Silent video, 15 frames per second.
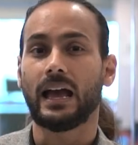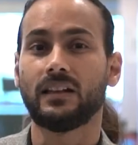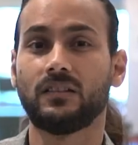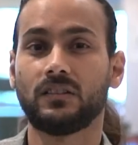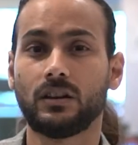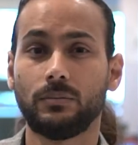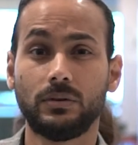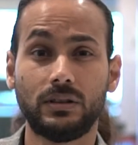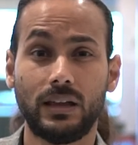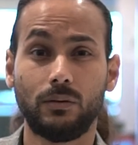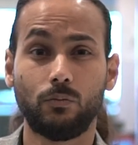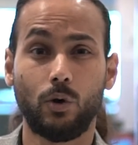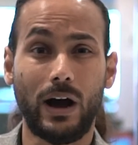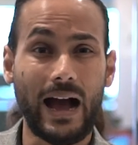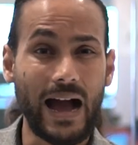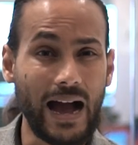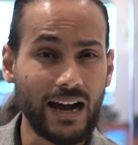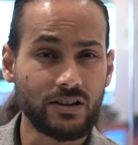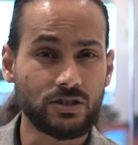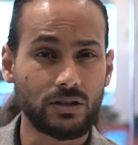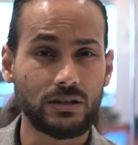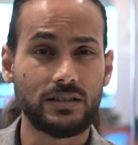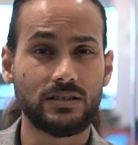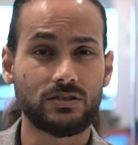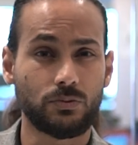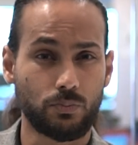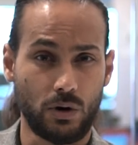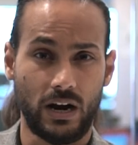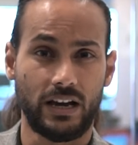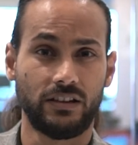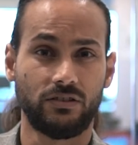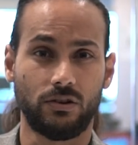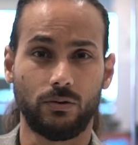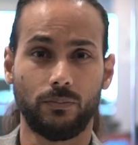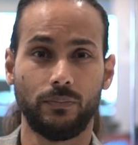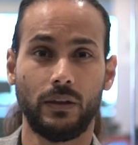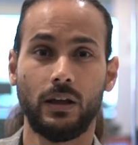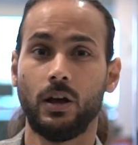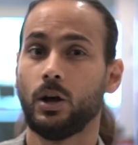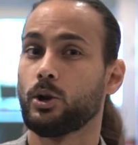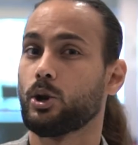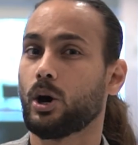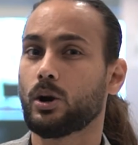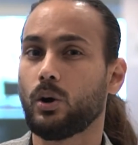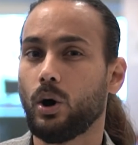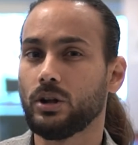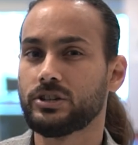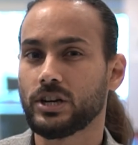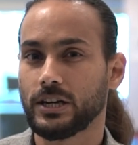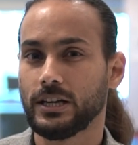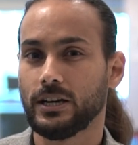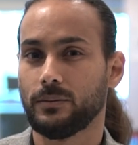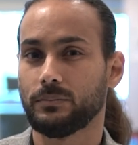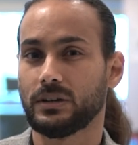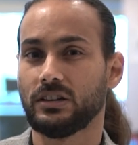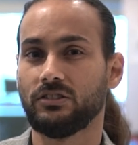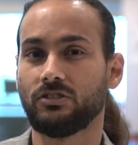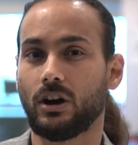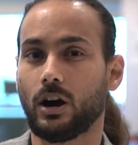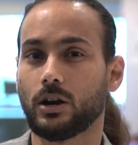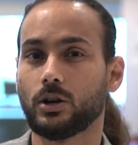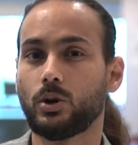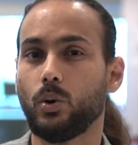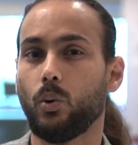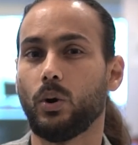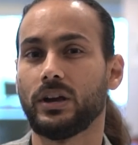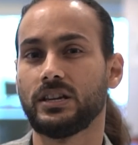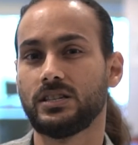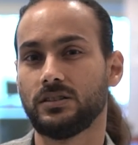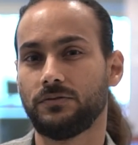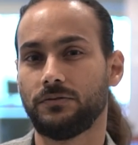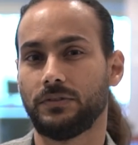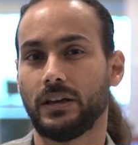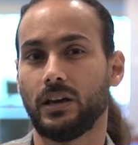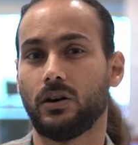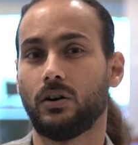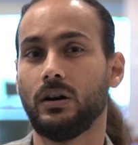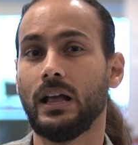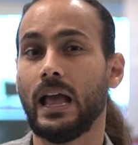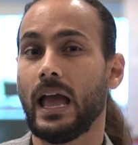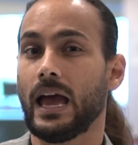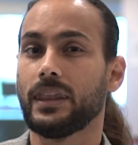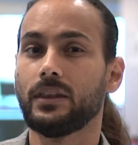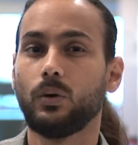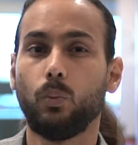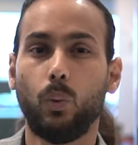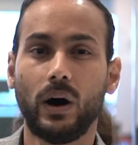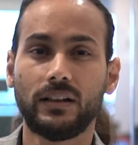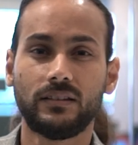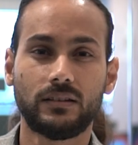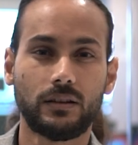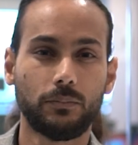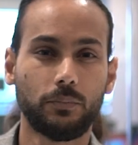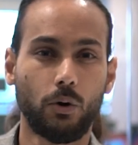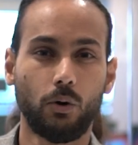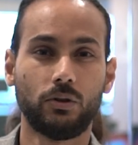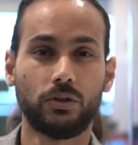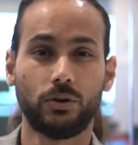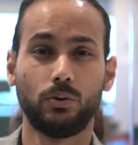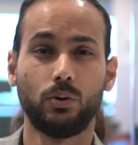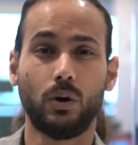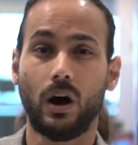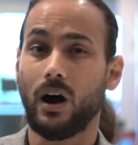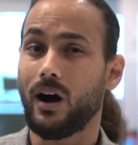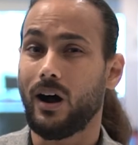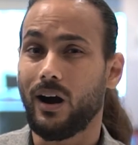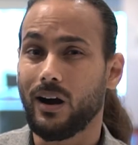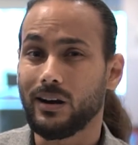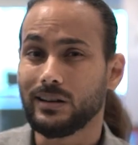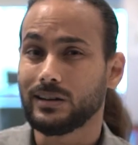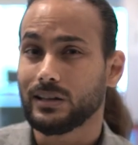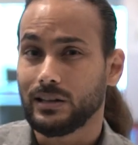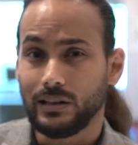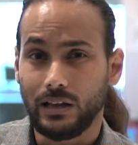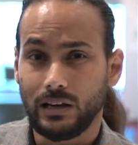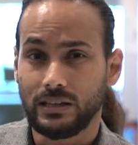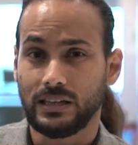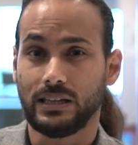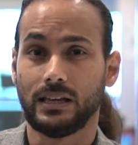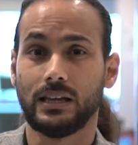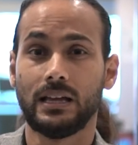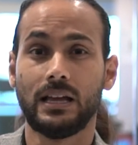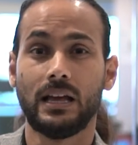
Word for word: and some of them will actually surprise you. Not all trucking companies are going to fail, and the ones that pull through aren't lucky